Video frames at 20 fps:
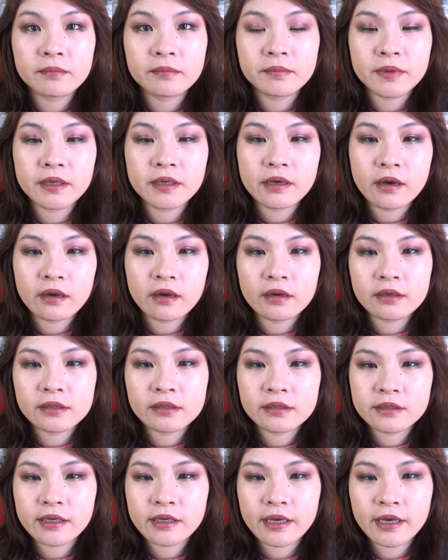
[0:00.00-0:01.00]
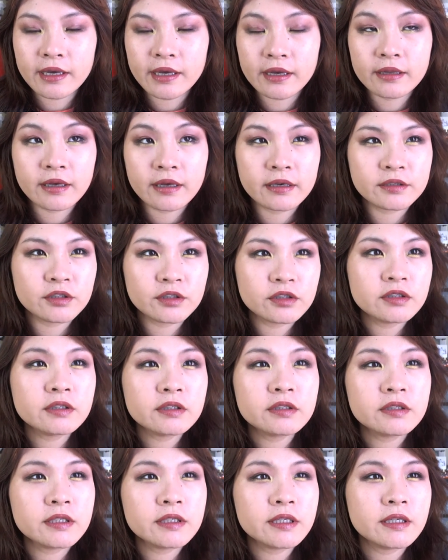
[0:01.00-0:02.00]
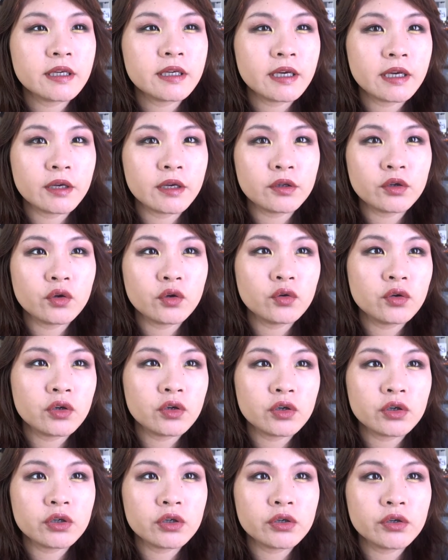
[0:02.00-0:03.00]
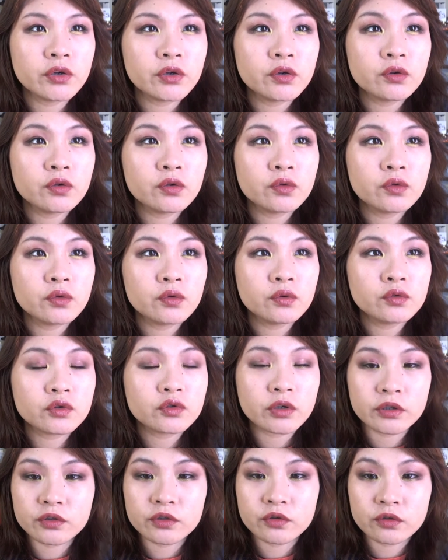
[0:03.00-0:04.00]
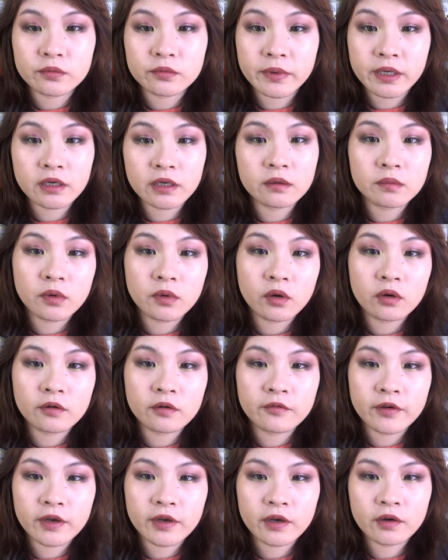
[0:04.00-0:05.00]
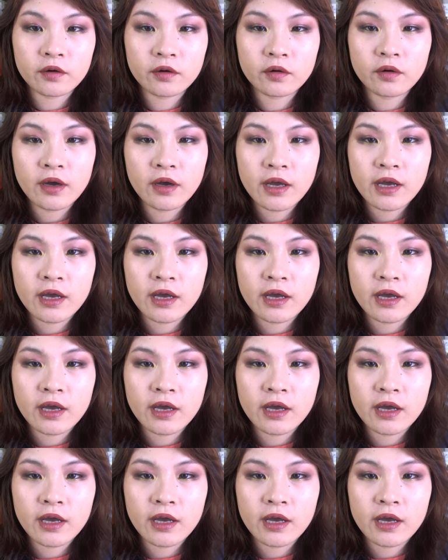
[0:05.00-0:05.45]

& Beyond and I just did a New Year New Drugstore Makeup Haul video.